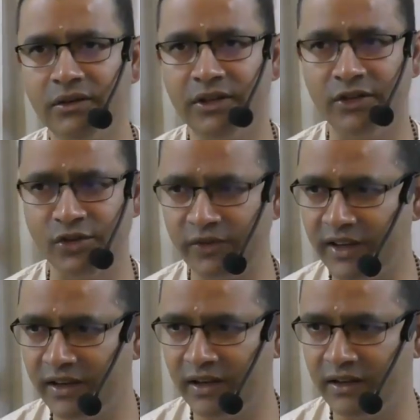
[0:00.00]

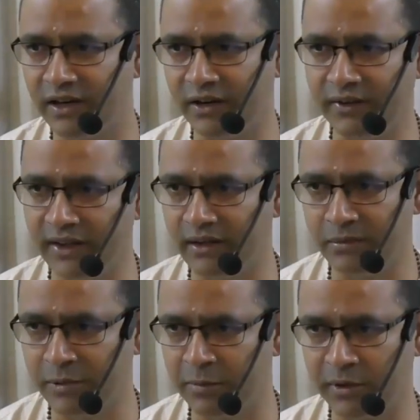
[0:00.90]
Yajurveda and the Rigveda
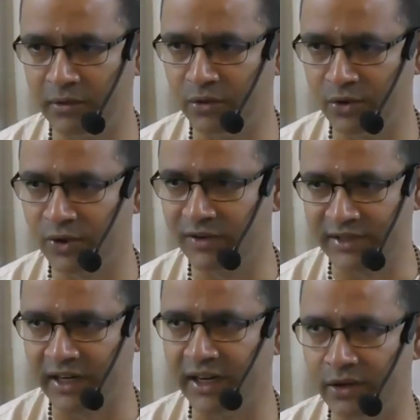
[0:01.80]
people, those who have
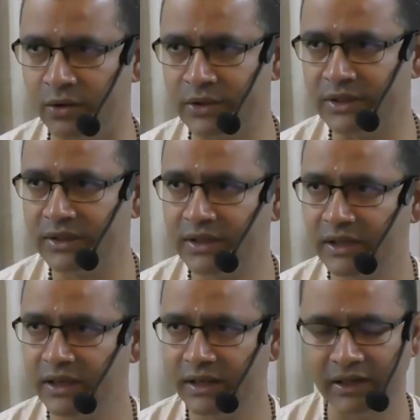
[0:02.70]
studied those.
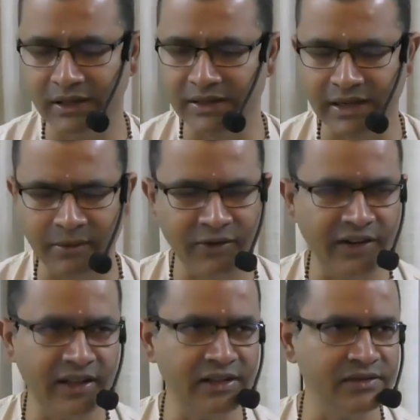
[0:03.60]

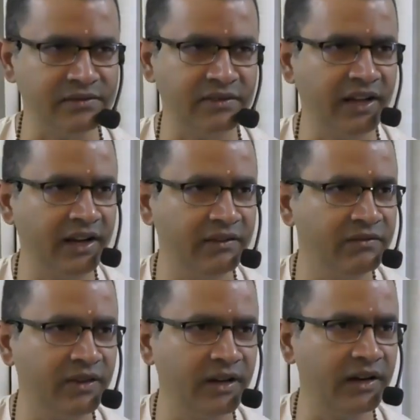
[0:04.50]
Samaveda is very,
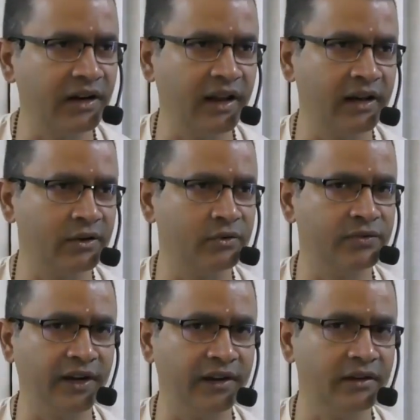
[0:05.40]
very rare to
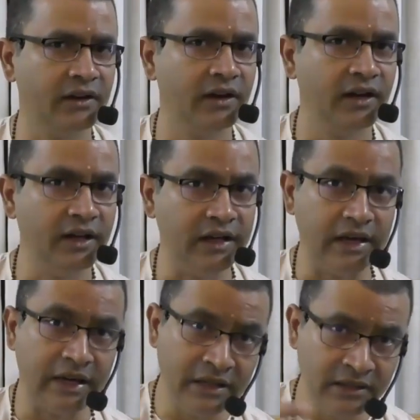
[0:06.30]
find.
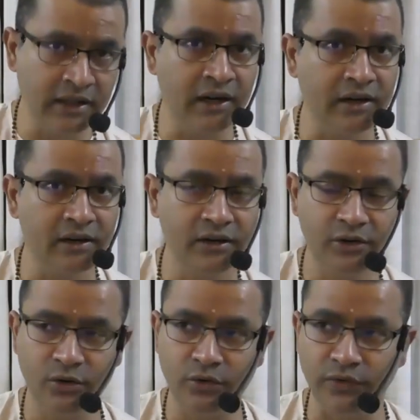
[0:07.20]
In that,
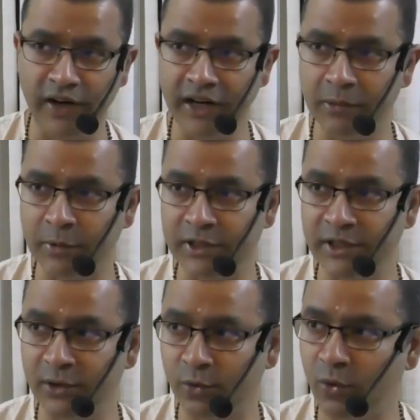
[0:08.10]
to find a
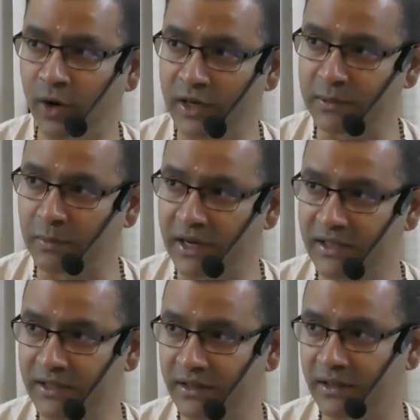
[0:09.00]
person who has
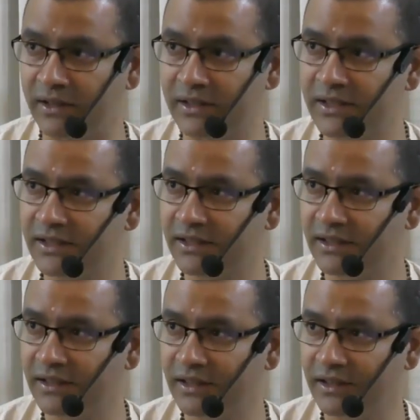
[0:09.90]
mastered this
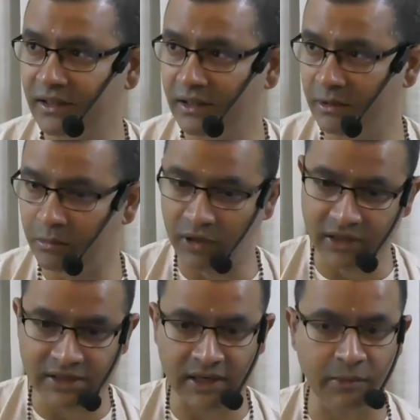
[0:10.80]

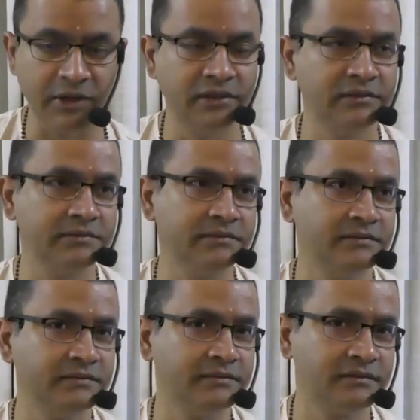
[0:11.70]
Brihat Sama
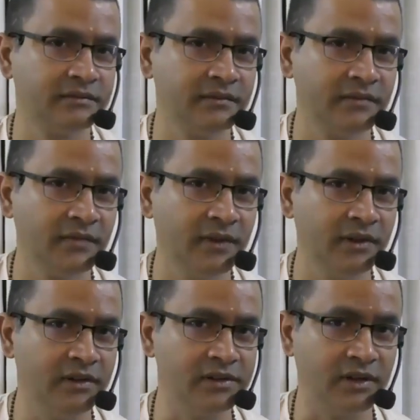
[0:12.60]

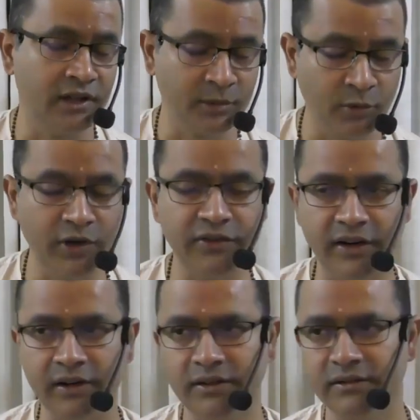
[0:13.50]
is all the more difficult.